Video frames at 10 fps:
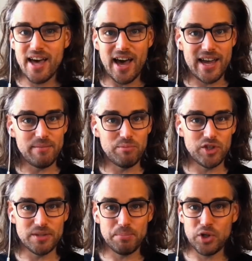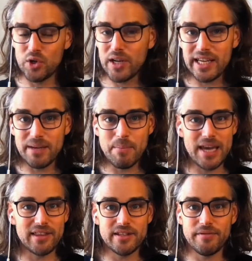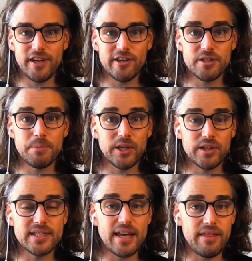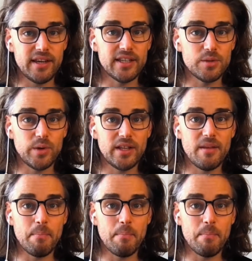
I just purely make these videos because I think it's one of the